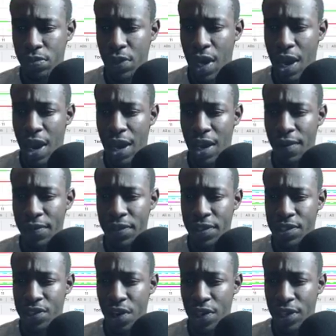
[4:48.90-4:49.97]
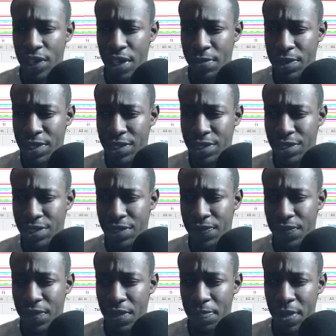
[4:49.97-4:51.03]
I covered this earlier, but this is just
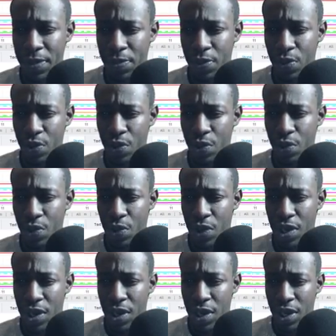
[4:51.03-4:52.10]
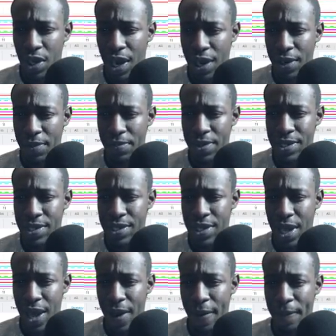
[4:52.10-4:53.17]
for the people who kind of missed
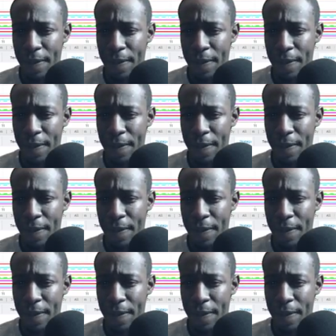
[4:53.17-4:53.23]
that.